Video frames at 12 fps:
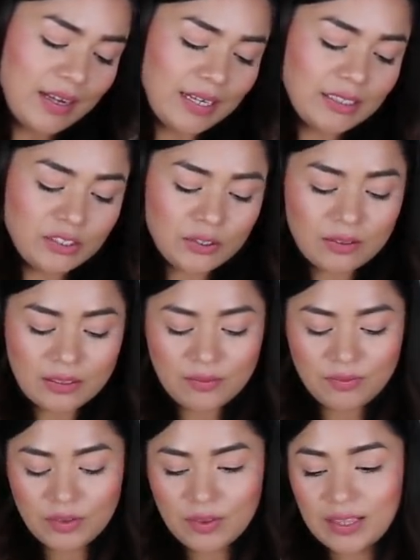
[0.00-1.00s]
I strongly
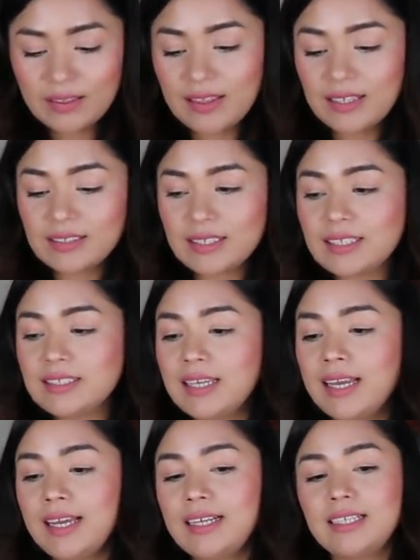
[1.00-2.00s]
feel that this is
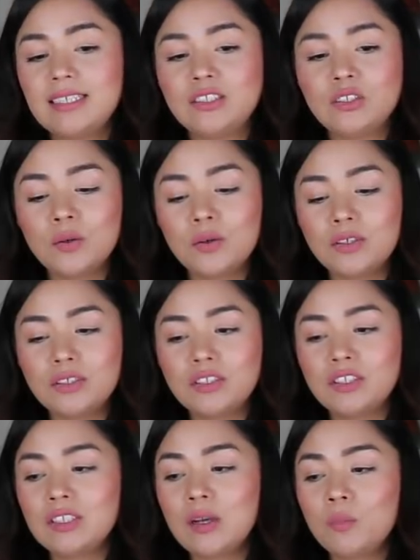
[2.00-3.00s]
headed
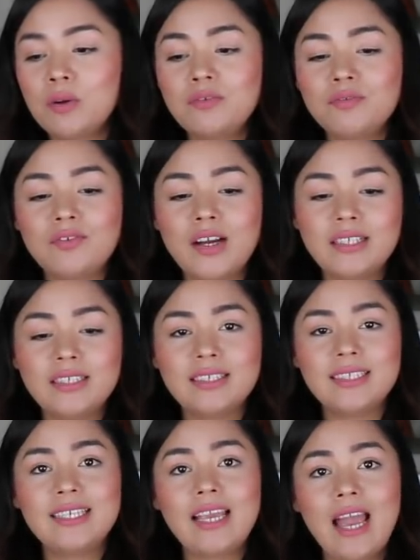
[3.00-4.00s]
towards someone
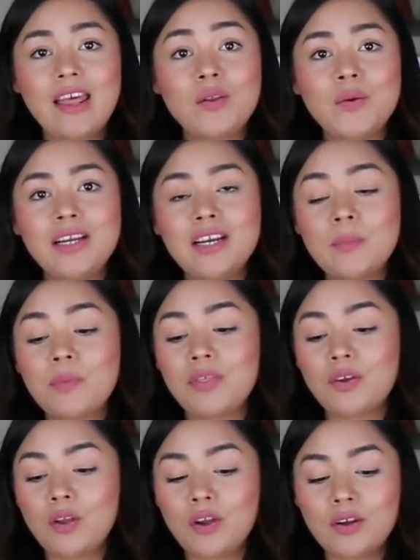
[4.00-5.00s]
finally gathering up
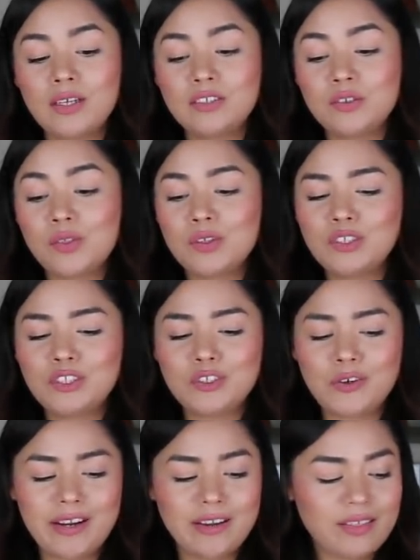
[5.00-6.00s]
the courage, the
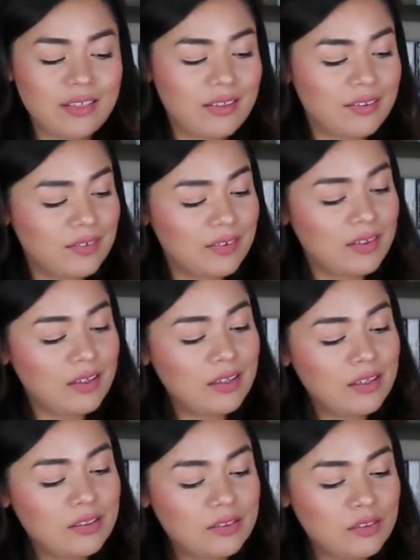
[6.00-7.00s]
strength
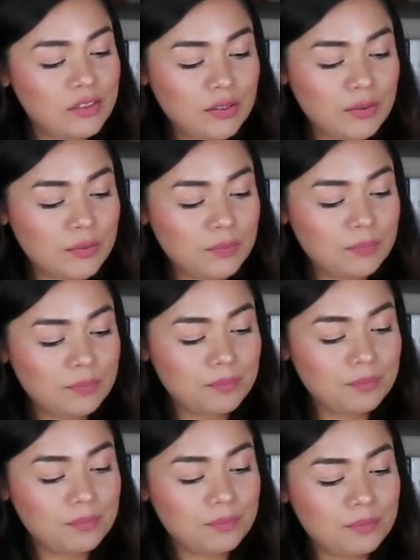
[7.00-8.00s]
to
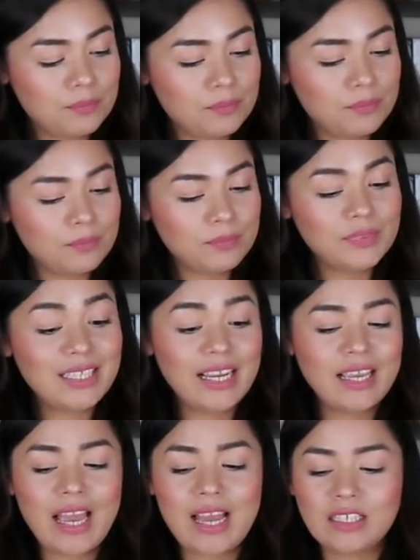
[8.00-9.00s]

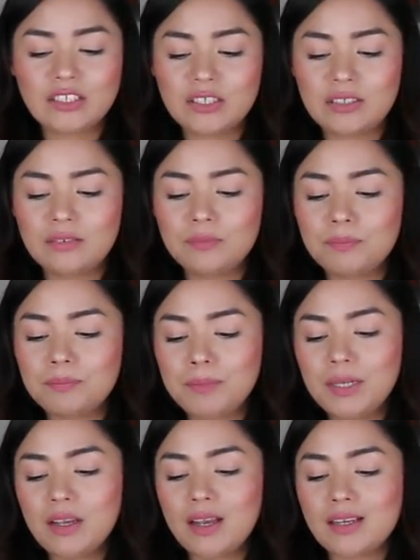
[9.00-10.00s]
take action
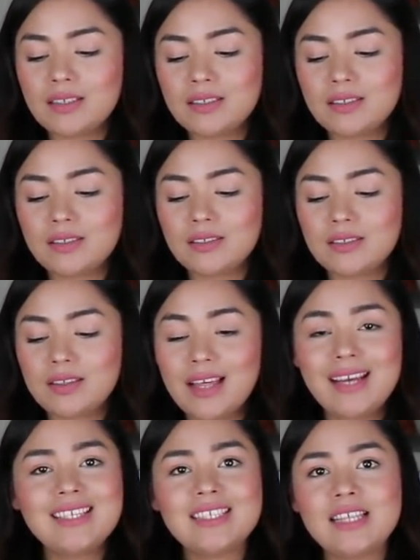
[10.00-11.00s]
because
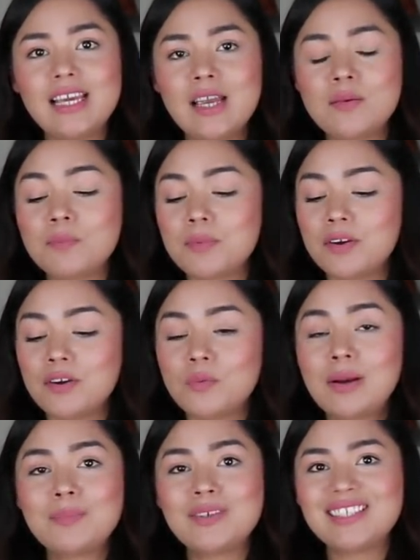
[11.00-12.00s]
that is the Emperor,
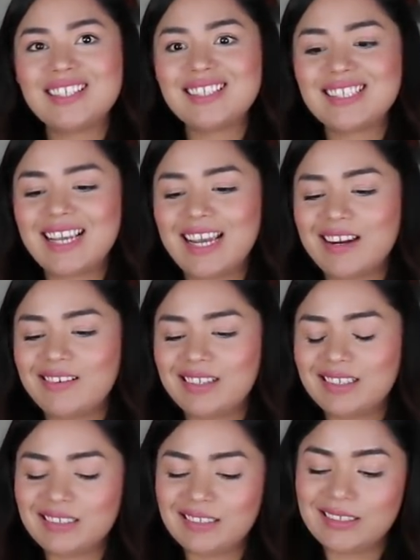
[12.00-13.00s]
represents
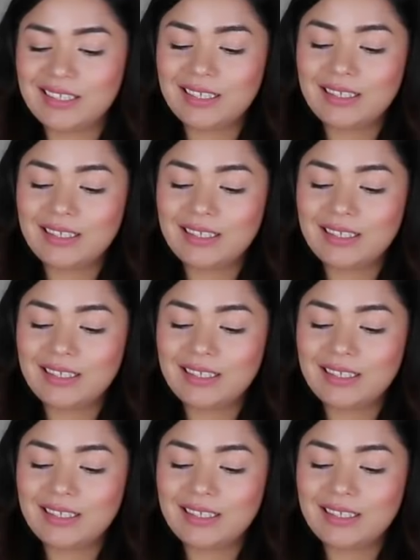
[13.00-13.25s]
Aries.